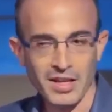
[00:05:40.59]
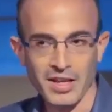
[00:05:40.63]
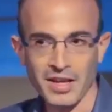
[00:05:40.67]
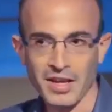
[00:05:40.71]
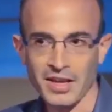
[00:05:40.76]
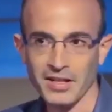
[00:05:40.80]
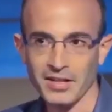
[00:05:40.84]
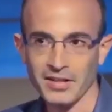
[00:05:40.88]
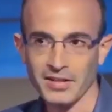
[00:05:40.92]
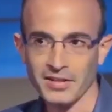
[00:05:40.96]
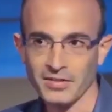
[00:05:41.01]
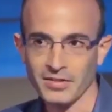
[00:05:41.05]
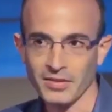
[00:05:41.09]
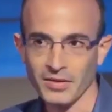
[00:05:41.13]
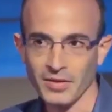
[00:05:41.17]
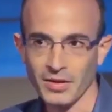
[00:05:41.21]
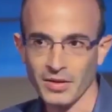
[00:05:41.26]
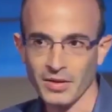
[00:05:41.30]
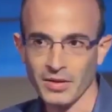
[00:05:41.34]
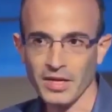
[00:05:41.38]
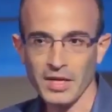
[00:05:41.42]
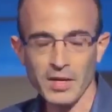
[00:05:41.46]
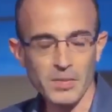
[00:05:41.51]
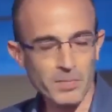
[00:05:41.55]
And
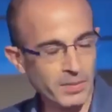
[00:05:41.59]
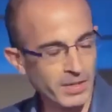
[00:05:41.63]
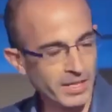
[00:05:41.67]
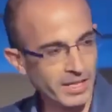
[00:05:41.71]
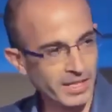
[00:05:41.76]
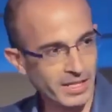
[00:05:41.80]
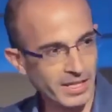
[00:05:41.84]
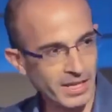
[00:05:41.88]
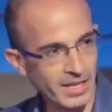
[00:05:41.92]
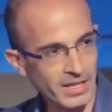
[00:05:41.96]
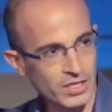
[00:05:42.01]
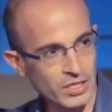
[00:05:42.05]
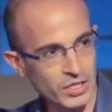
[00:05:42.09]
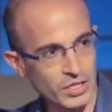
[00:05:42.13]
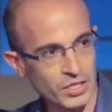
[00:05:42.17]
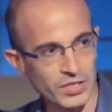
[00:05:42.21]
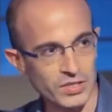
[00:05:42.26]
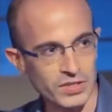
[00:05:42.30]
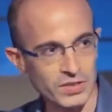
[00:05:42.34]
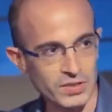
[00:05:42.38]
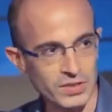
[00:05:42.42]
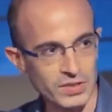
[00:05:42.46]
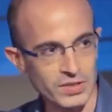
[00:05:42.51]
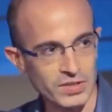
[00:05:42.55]
the
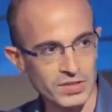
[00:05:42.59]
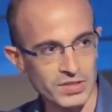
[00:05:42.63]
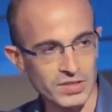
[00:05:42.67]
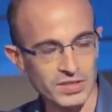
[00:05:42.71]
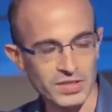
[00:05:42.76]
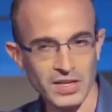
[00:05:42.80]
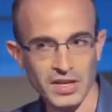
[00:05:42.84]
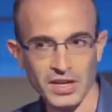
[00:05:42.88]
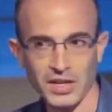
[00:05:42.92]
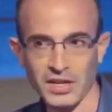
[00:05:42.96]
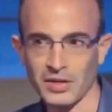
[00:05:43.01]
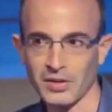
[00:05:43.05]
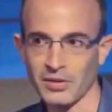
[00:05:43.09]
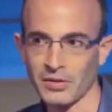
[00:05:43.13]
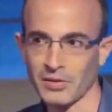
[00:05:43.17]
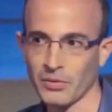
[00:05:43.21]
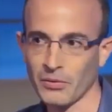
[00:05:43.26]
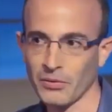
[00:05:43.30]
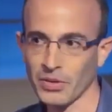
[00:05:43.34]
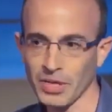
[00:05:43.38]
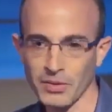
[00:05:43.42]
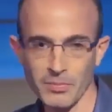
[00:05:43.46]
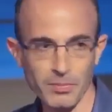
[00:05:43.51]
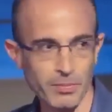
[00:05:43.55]
implications
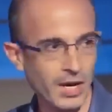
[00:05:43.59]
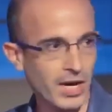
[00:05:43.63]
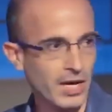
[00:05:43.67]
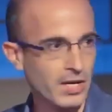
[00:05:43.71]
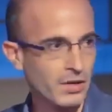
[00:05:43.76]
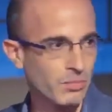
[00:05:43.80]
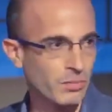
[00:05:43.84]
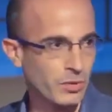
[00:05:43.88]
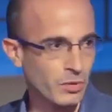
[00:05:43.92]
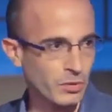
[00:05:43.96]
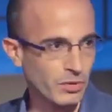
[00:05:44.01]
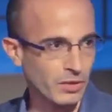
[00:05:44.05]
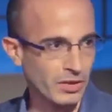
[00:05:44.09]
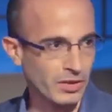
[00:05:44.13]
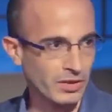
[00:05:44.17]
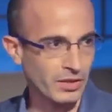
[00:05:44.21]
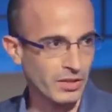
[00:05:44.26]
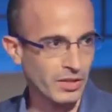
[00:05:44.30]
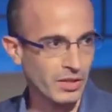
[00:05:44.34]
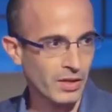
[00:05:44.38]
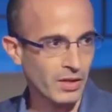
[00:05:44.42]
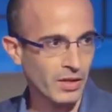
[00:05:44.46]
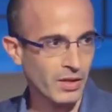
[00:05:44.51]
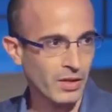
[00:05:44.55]
are really
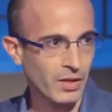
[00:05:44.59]
mind-boggling